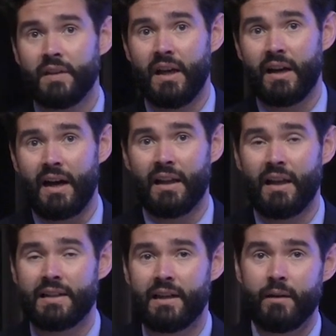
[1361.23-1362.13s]
and I
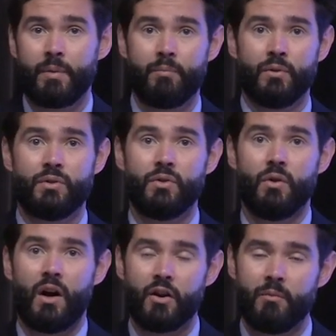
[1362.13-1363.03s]
like to get people to
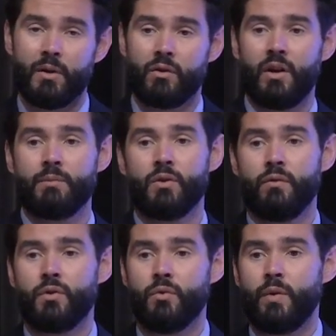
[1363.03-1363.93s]
100 milligrams
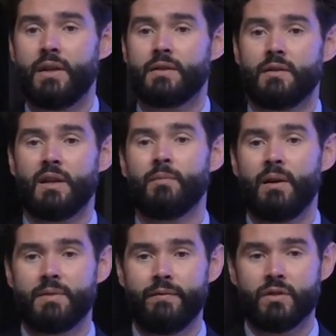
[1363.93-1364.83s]
over two weeks,
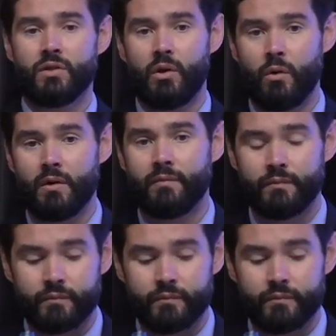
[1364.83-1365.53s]
sometimes even slower.